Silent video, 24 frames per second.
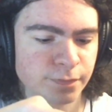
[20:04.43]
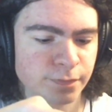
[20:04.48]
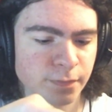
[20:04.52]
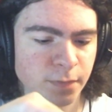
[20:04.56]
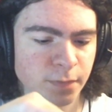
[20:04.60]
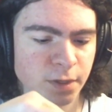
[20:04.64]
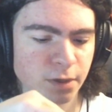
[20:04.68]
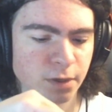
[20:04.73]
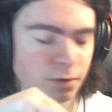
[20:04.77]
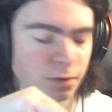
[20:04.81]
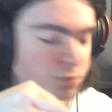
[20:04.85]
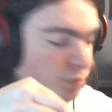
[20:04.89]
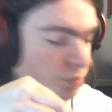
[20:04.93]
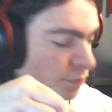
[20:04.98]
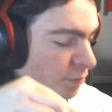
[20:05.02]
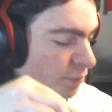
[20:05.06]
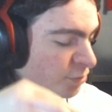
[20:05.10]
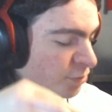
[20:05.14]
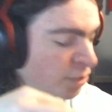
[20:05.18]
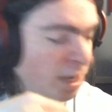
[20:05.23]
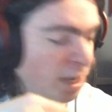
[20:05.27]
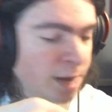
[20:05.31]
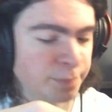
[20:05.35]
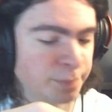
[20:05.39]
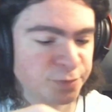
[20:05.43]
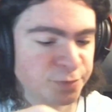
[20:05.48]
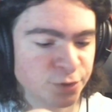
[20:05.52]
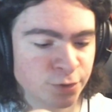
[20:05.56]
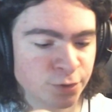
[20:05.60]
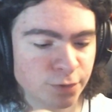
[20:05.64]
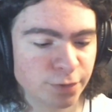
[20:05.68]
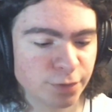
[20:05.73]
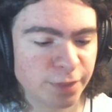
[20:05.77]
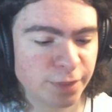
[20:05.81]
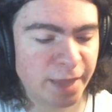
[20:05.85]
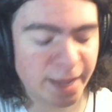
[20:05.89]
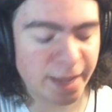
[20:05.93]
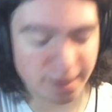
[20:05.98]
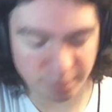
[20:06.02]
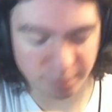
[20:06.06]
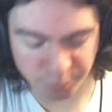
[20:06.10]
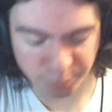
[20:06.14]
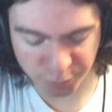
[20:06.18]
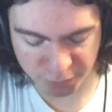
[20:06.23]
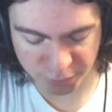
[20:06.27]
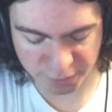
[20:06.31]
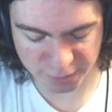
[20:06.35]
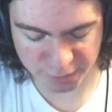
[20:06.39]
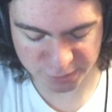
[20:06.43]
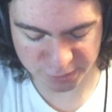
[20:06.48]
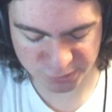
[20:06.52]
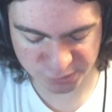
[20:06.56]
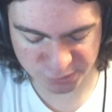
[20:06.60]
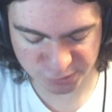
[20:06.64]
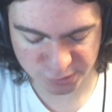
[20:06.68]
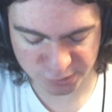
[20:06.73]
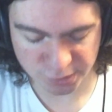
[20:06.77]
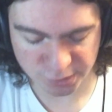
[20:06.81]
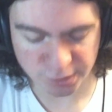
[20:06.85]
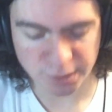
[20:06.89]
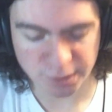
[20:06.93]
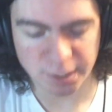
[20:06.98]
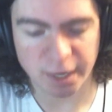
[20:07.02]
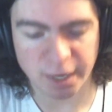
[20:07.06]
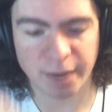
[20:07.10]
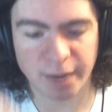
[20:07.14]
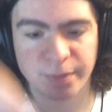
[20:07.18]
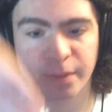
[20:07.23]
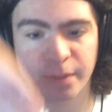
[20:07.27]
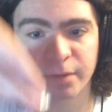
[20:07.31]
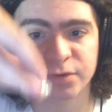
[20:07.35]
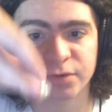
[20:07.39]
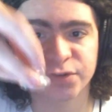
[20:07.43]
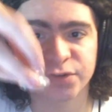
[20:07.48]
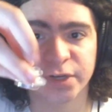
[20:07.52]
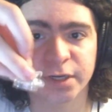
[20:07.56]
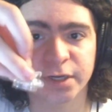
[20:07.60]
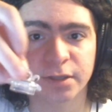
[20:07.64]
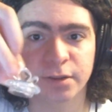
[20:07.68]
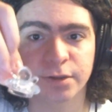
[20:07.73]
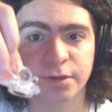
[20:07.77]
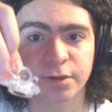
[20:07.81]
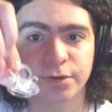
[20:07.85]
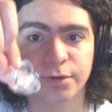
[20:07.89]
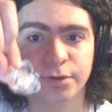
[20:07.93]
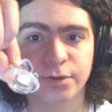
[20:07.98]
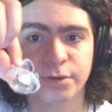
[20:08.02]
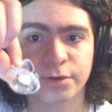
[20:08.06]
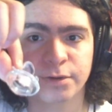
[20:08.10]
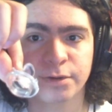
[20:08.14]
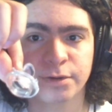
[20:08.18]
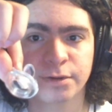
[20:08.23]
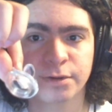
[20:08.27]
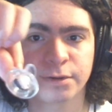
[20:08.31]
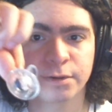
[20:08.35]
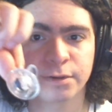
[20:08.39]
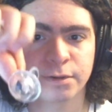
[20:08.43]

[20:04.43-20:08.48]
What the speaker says: goes on the top to hold that in place. And there's like a little...